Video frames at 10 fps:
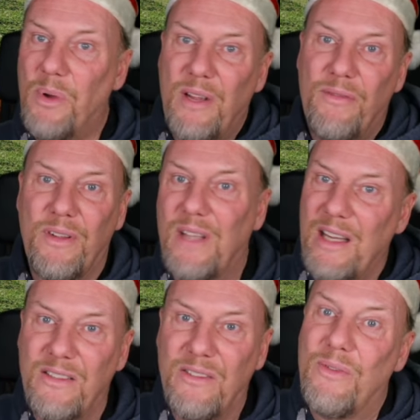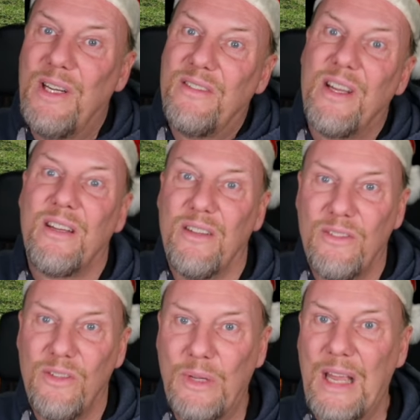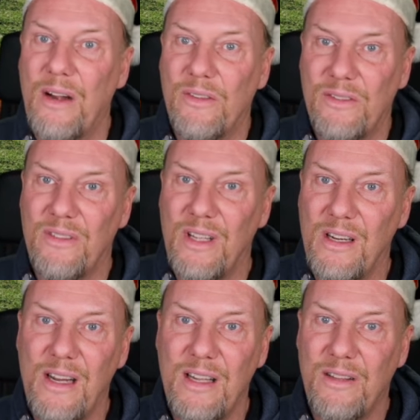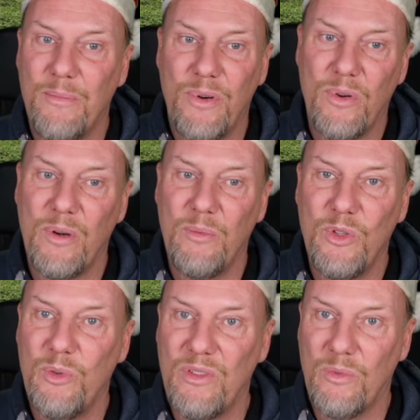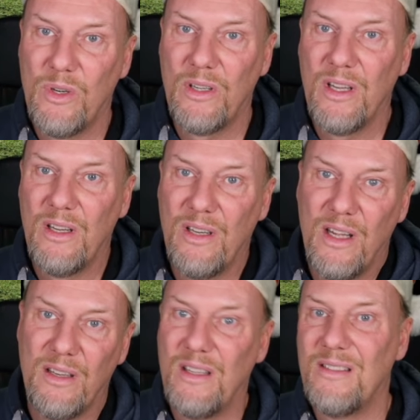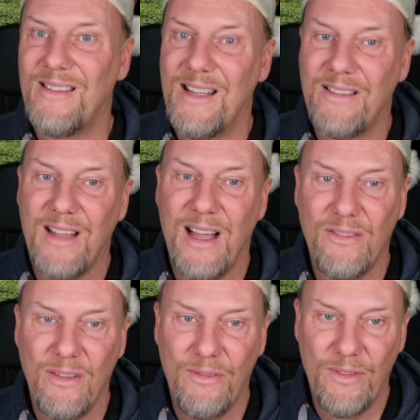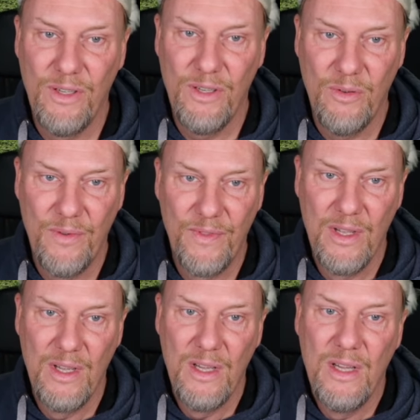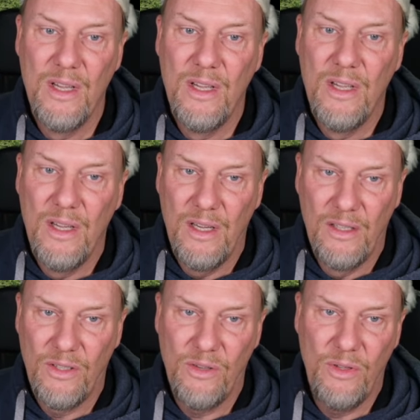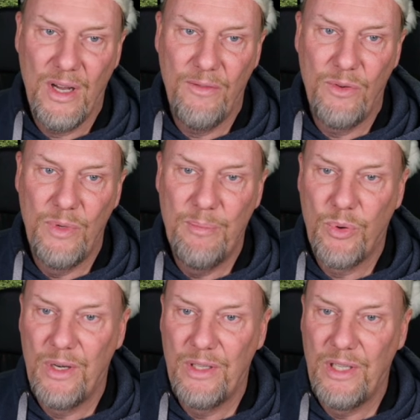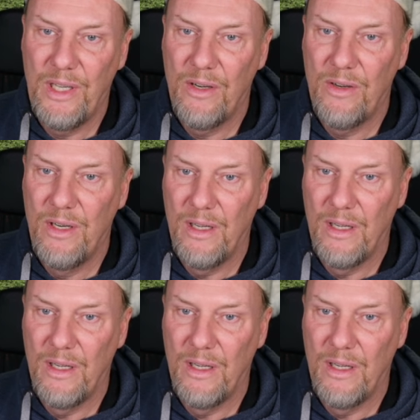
But if it takes 3 seconds, who cares? Then let the program do its work and it's less hassle for you. So you have a report here.